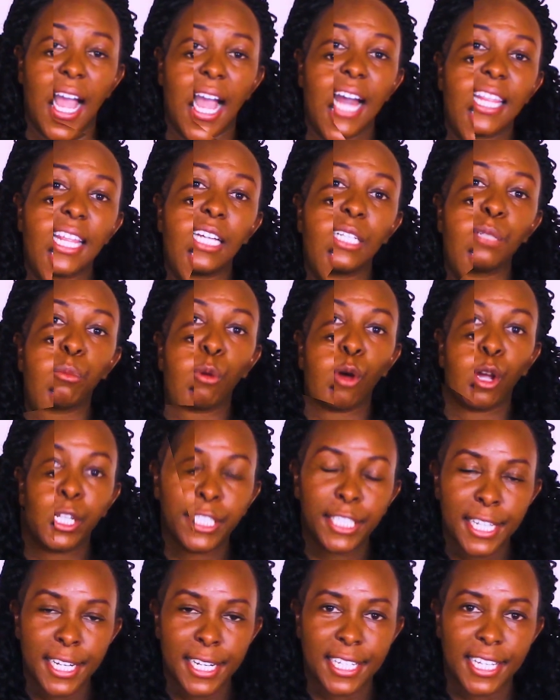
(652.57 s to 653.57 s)
At that
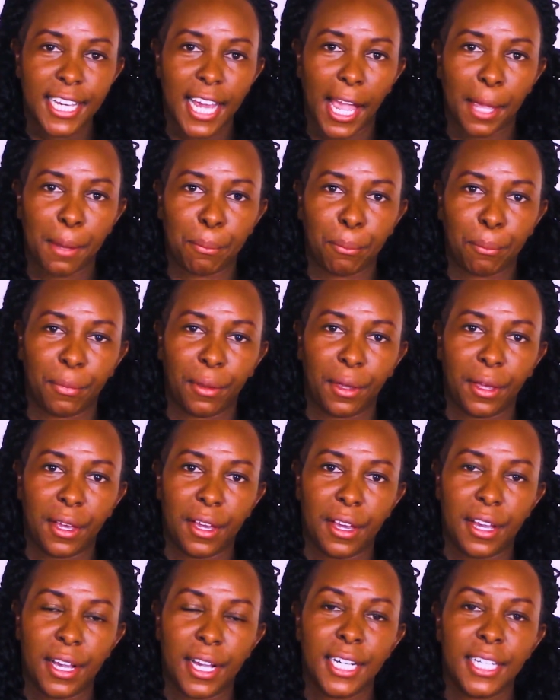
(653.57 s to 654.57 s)
point in time,
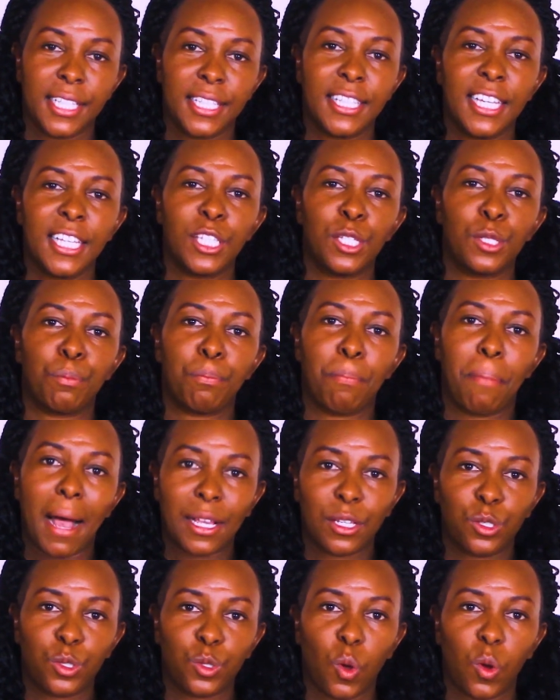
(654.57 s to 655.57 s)
this
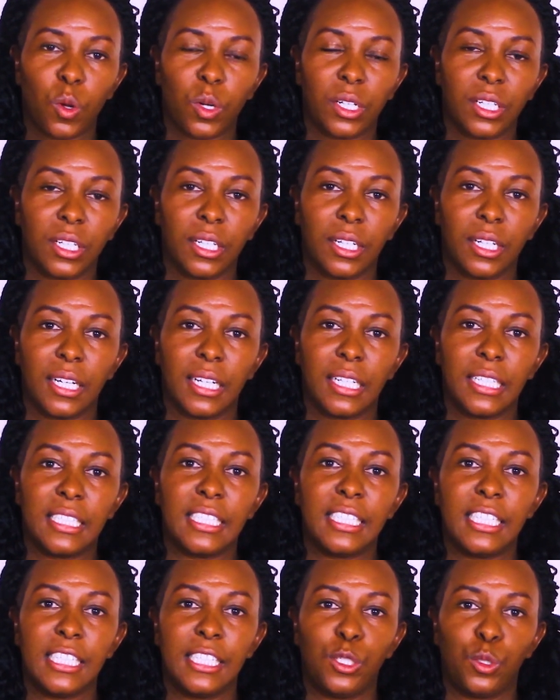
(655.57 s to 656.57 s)
person
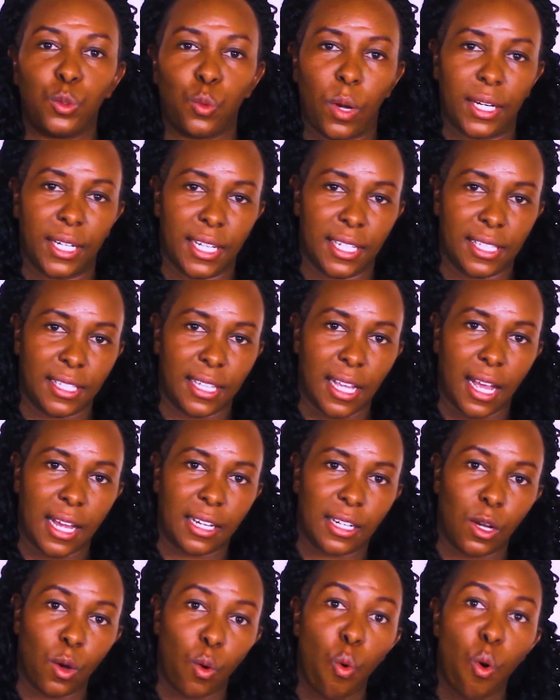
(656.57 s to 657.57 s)
need to
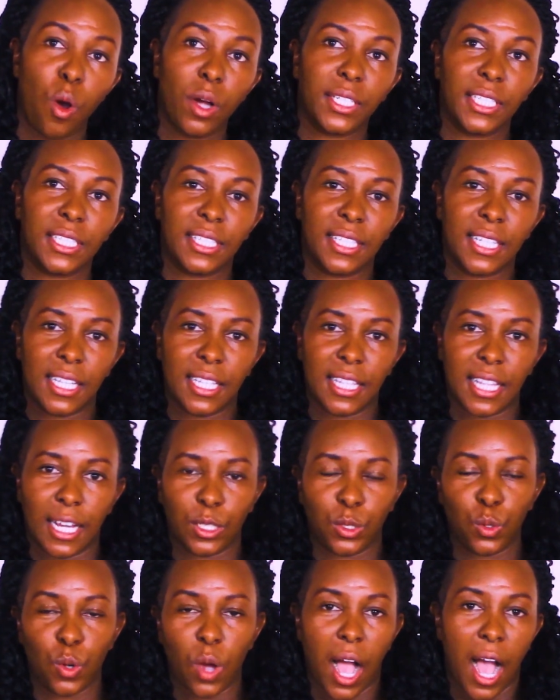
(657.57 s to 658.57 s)
understand what is it
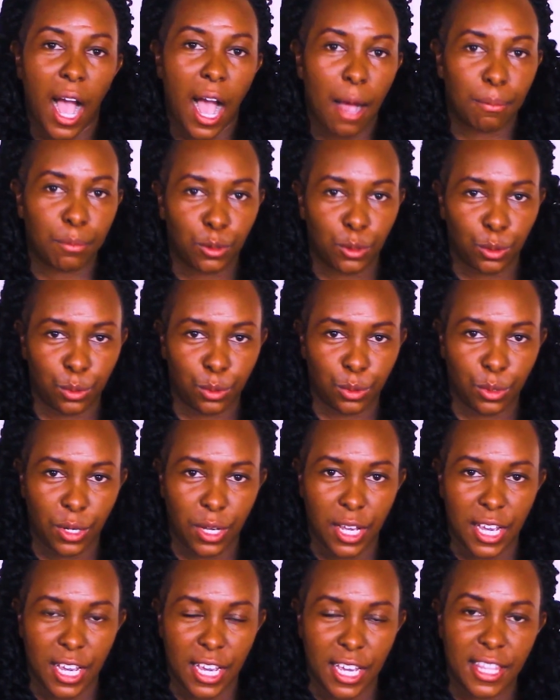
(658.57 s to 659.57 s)
that you are up to.
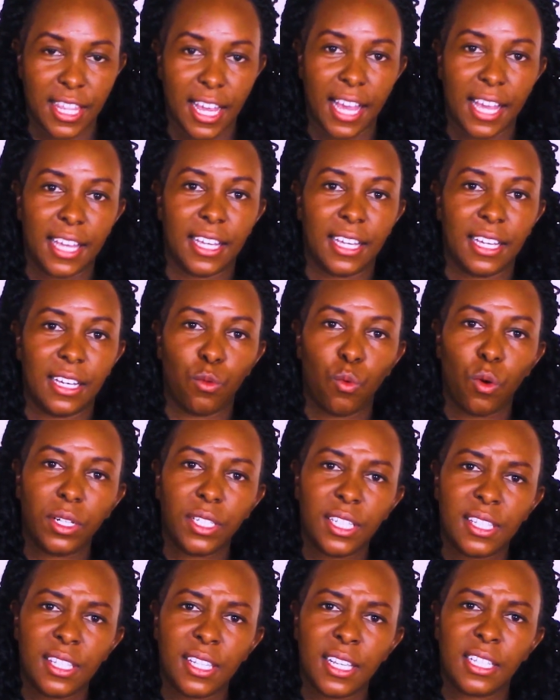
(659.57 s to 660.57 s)
What
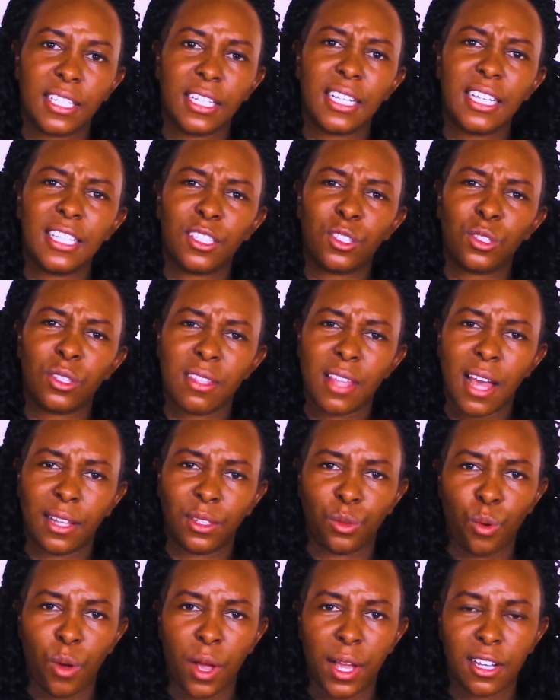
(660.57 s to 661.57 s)
is it?
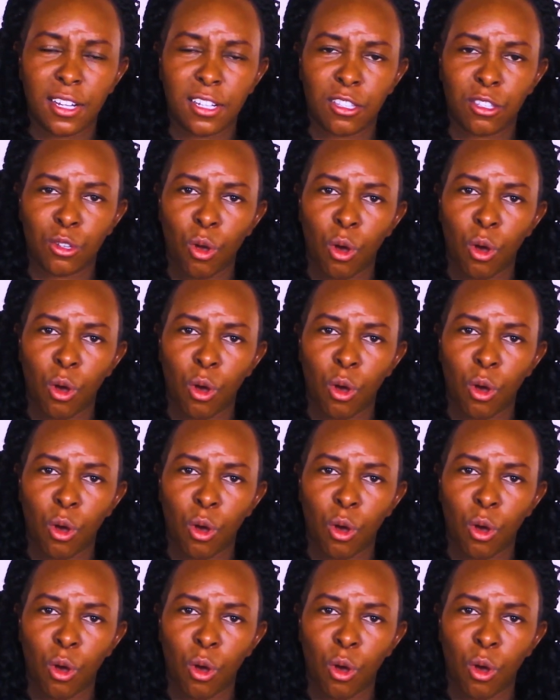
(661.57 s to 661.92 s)
That's why it's